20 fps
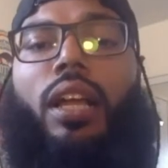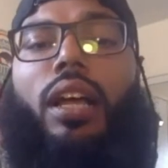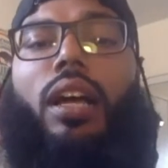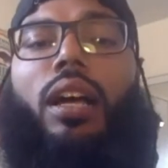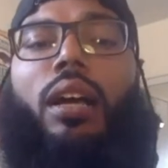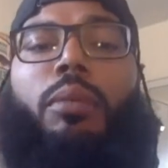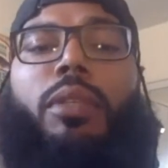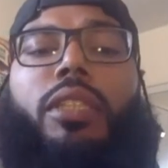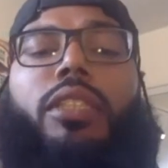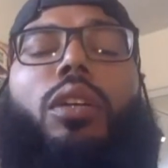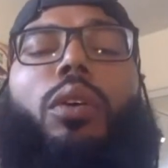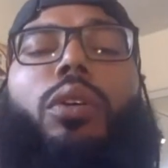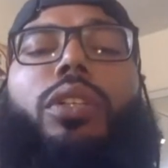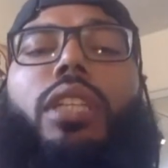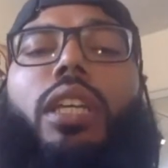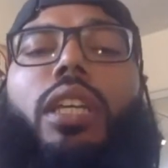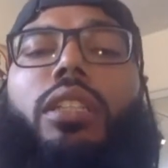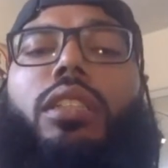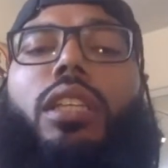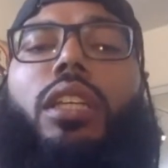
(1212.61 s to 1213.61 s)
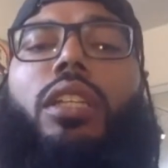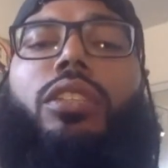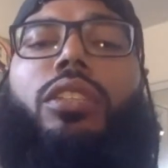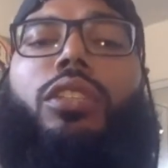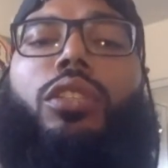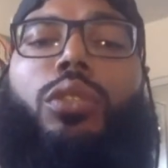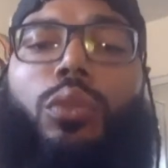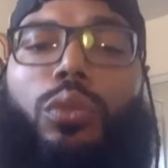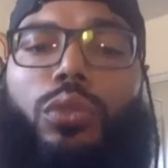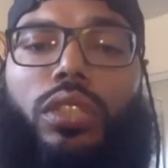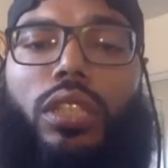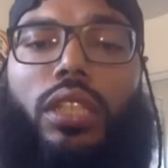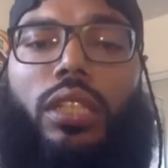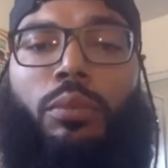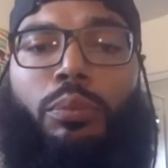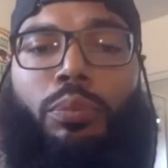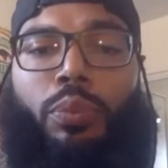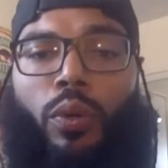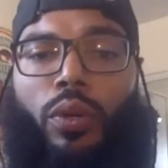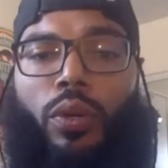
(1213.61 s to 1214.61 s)
And so it's hugely
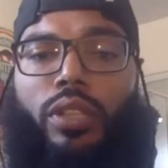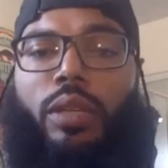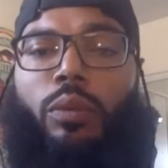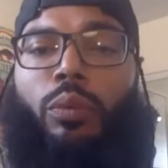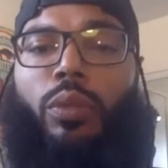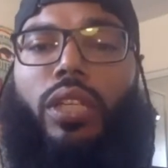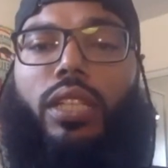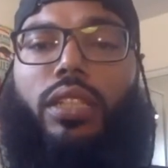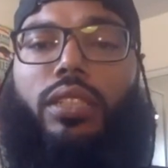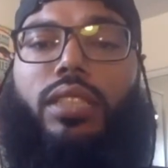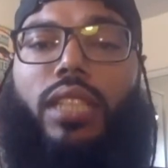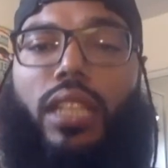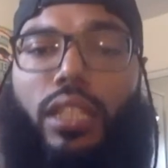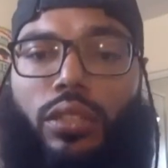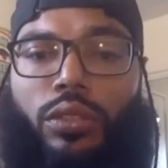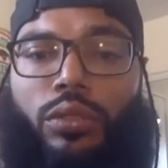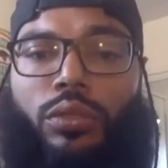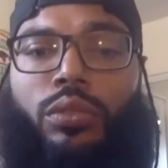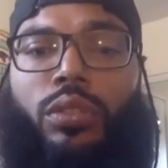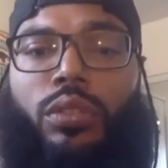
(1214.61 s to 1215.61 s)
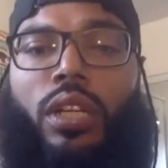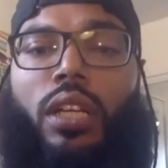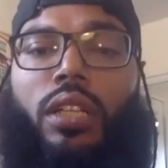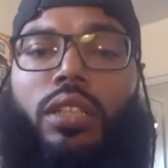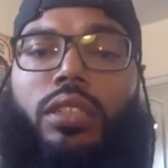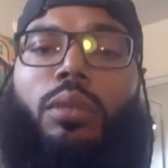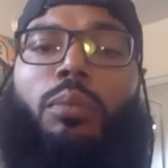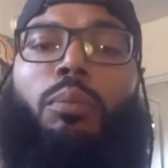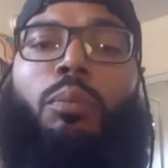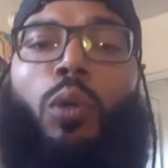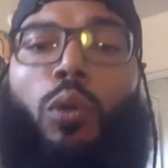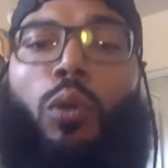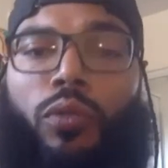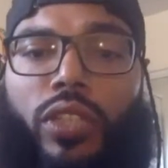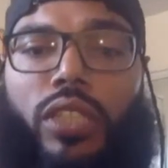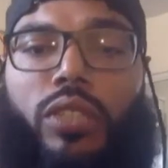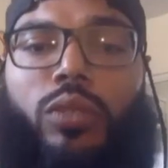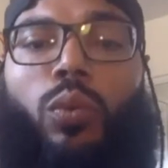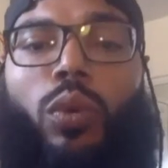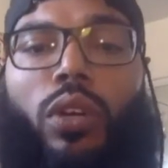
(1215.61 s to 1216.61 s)
important that we continue to move
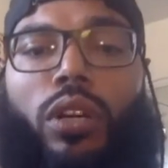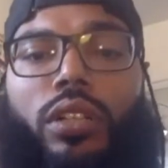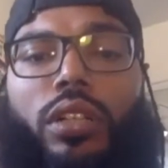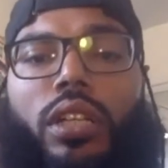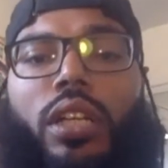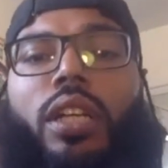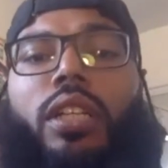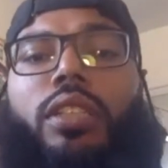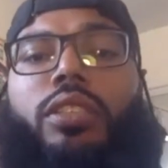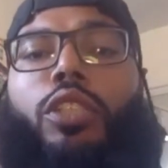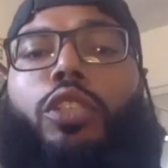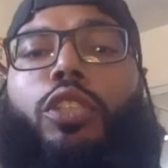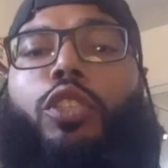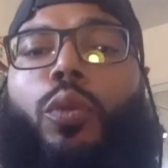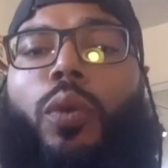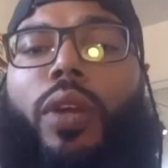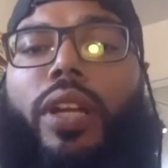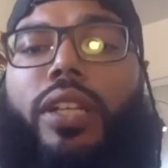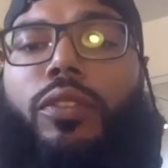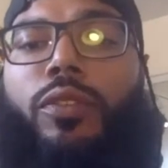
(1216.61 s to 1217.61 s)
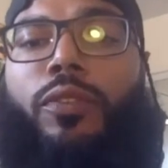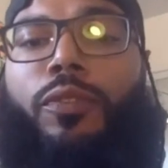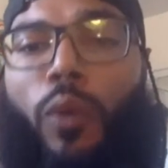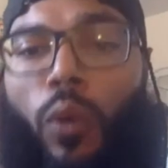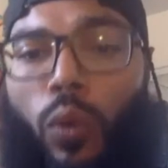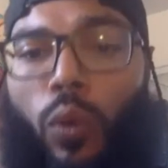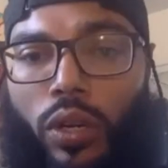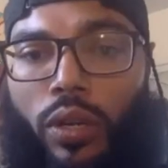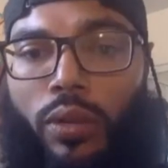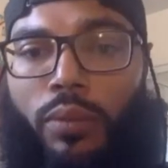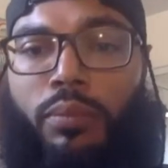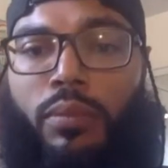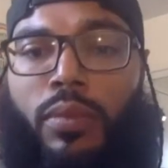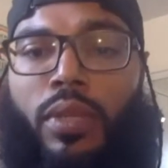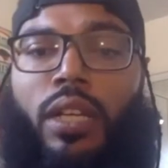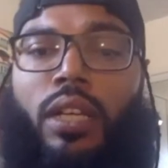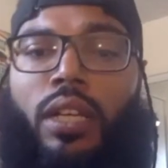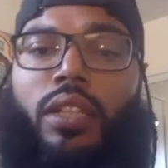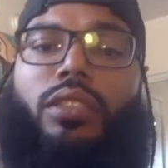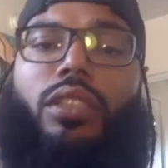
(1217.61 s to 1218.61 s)
this work to transform
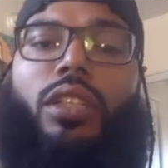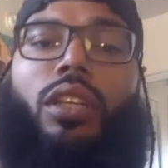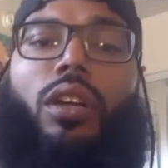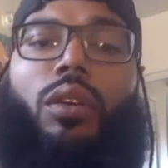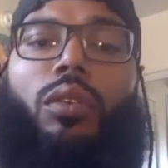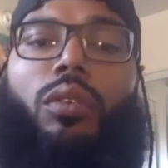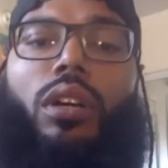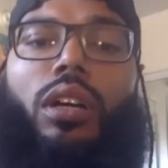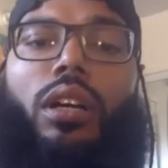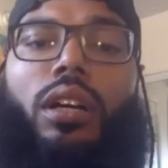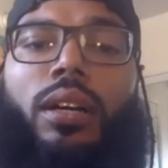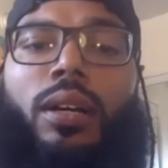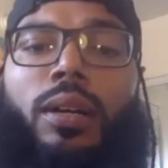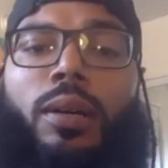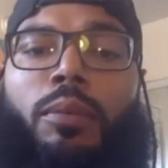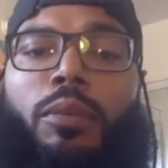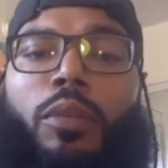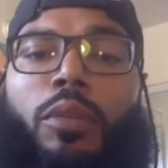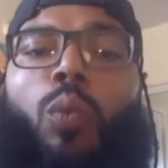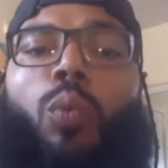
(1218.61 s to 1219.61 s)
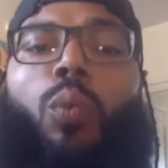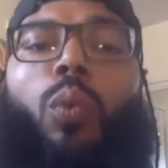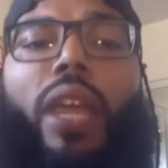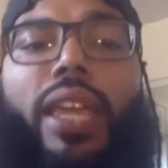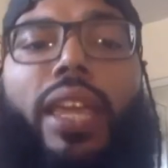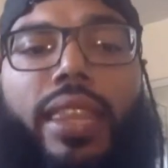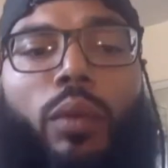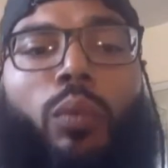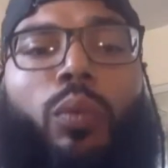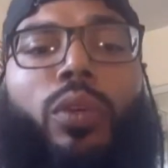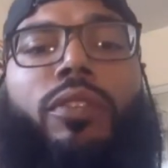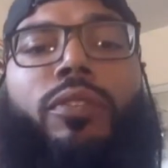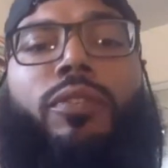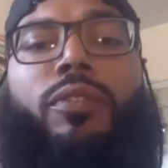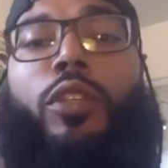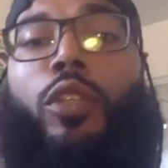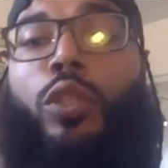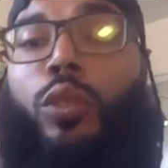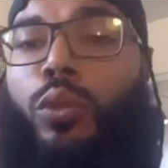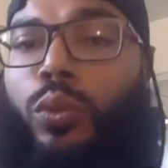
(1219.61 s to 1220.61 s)
the way that we
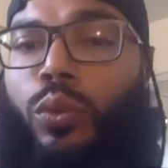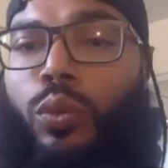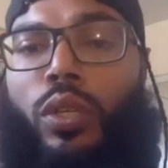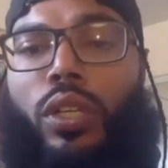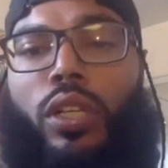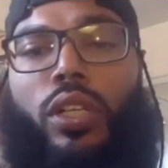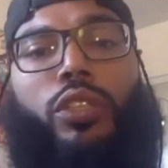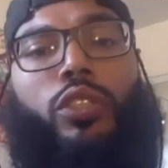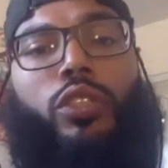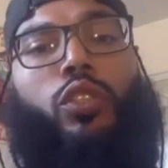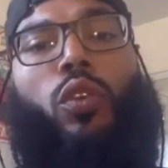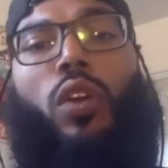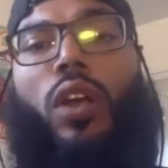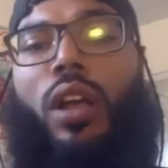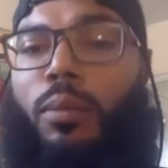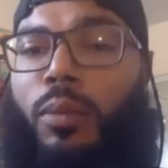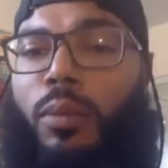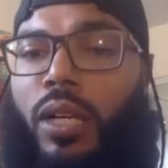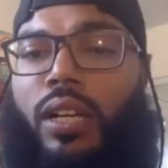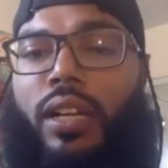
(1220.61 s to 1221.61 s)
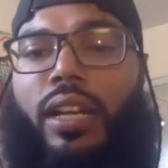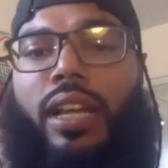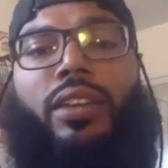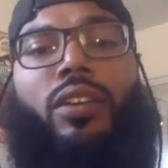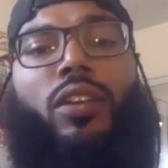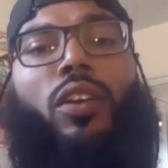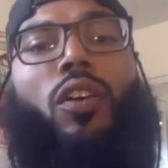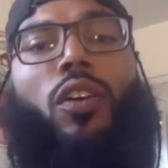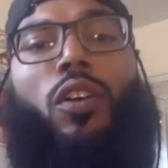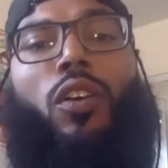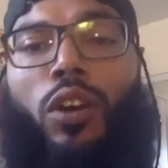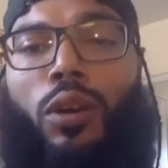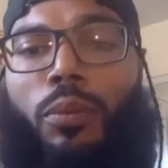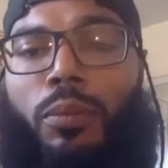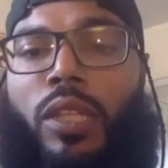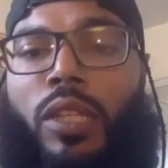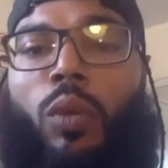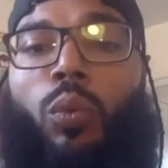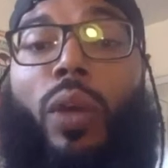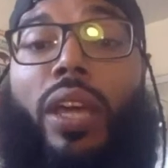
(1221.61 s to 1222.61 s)
view trauma and harm,
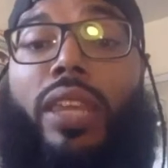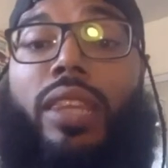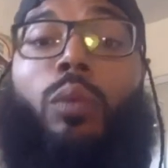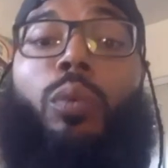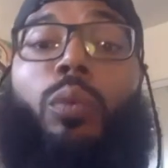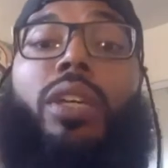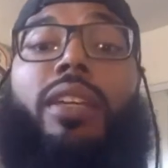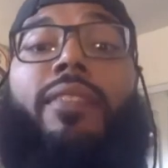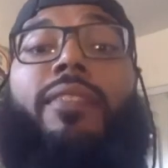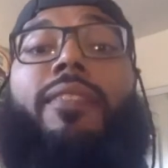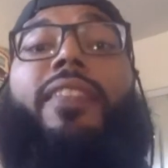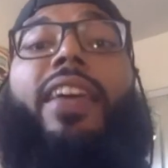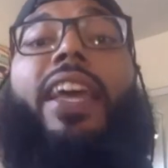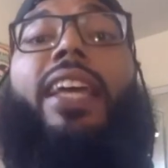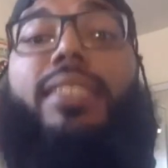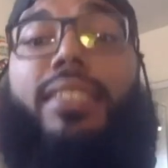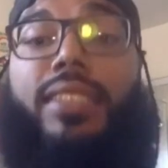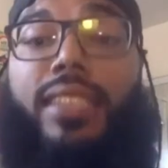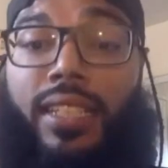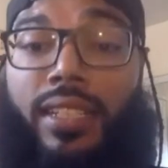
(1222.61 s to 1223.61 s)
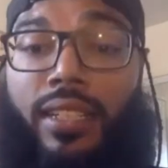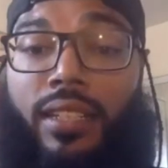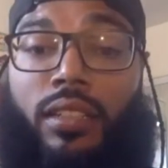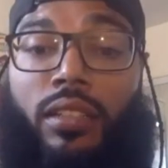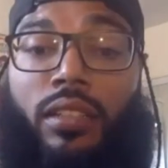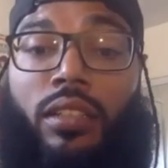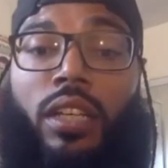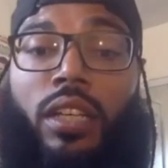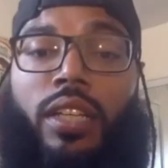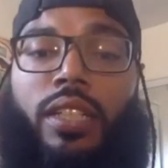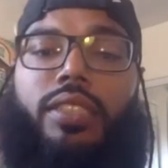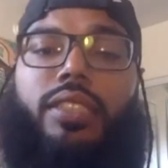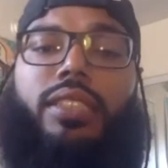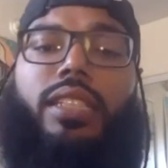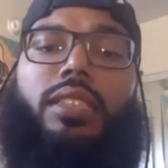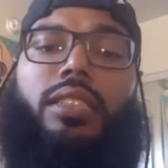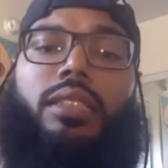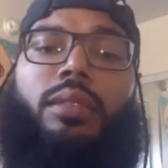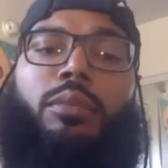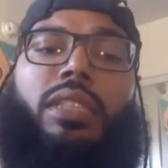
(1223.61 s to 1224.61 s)
and the way that we invest in
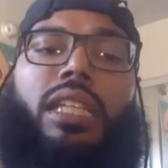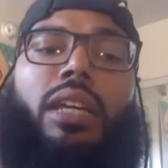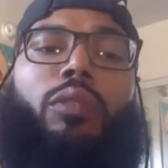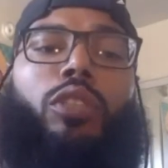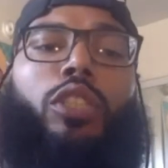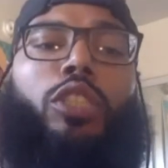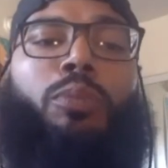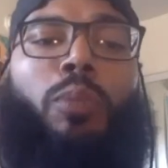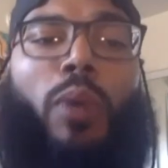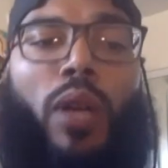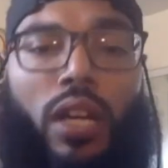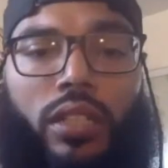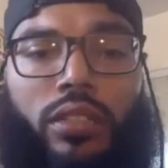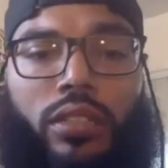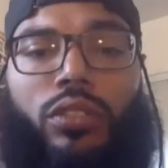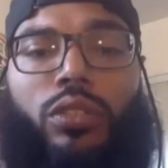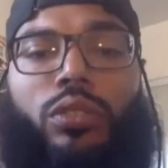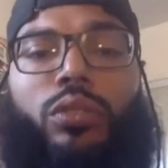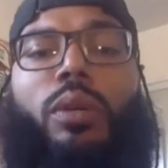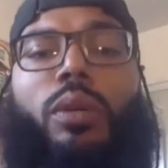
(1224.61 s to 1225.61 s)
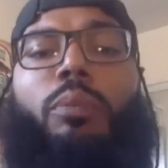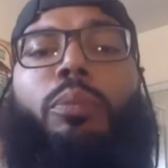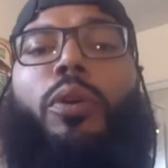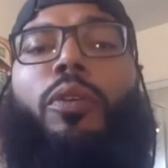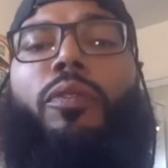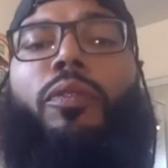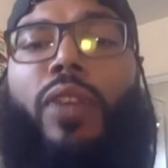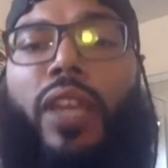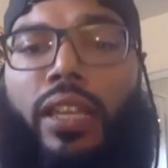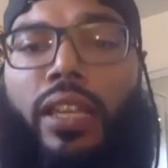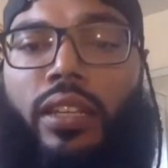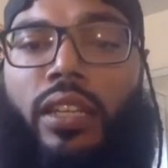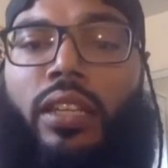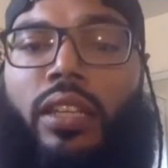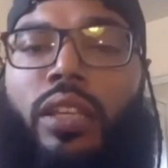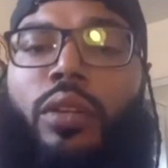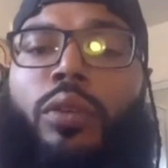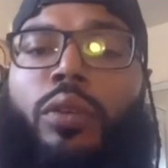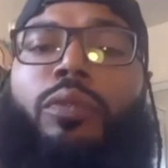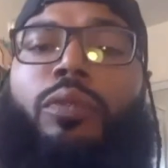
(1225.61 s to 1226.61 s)
systems that respond to and prevent and
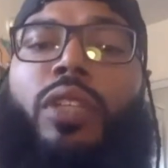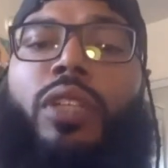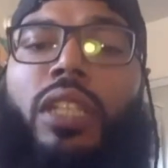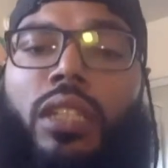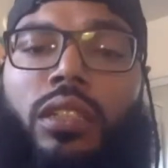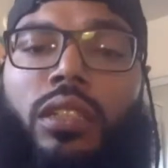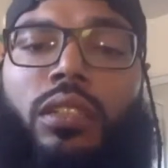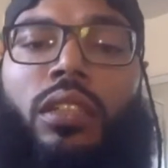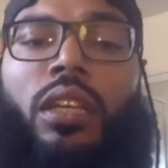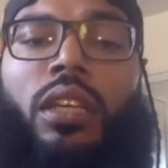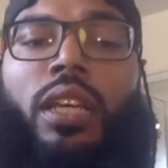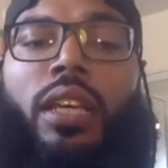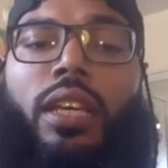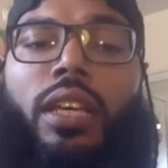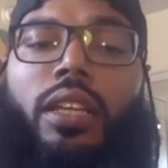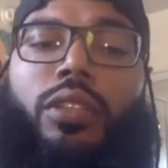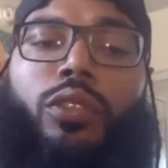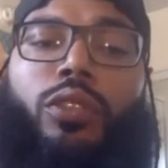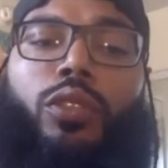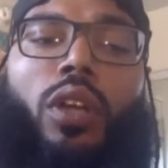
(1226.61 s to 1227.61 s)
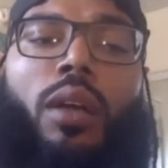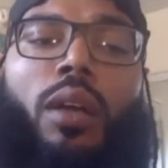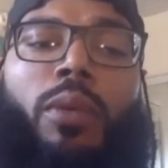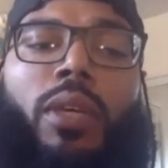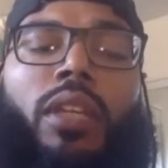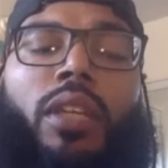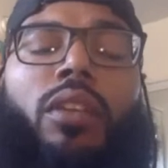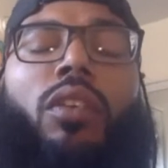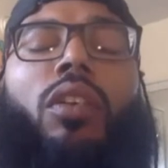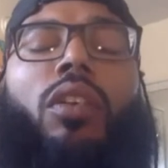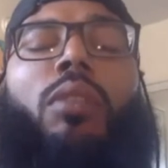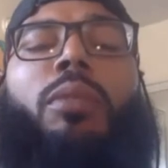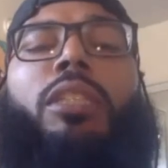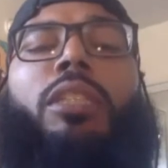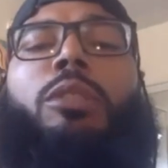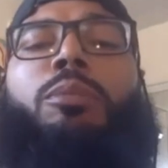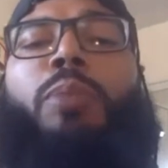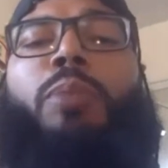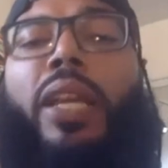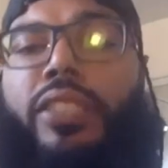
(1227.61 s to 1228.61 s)
intervene in trauma and harm,
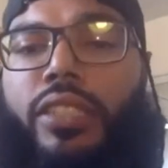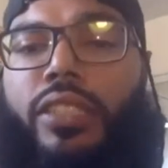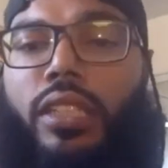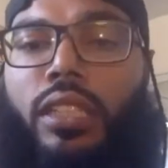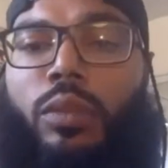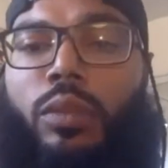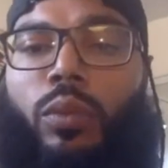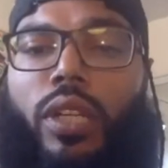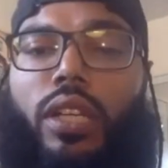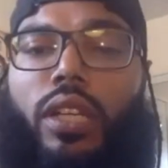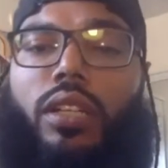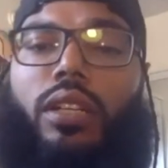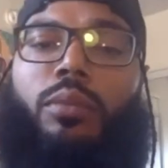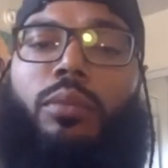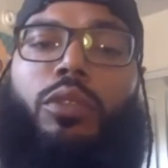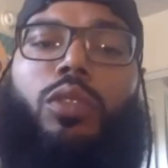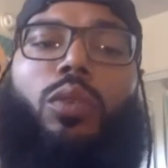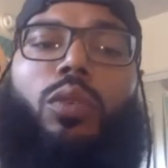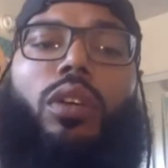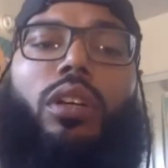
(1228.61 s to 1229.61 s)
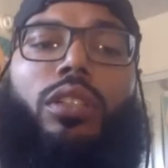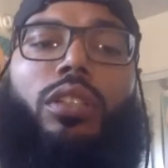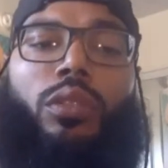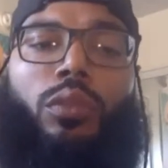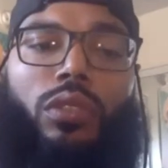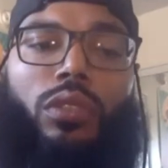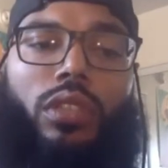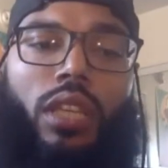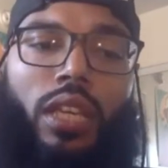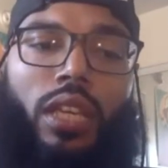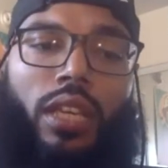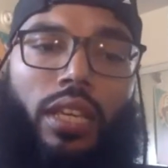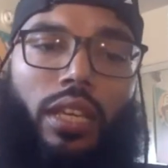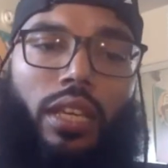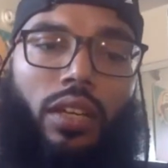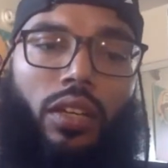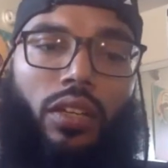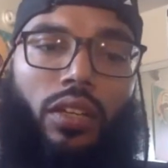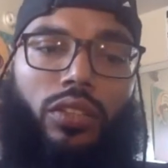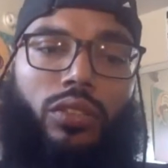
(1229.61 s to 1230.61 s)
especially when it comes to our youth
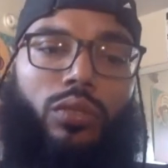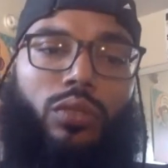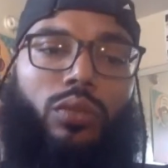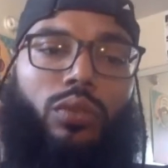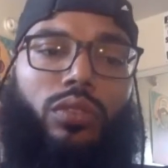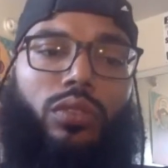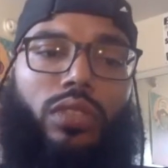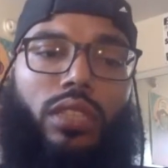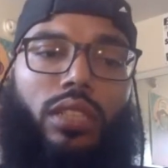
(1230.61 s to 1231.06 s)
and our schools.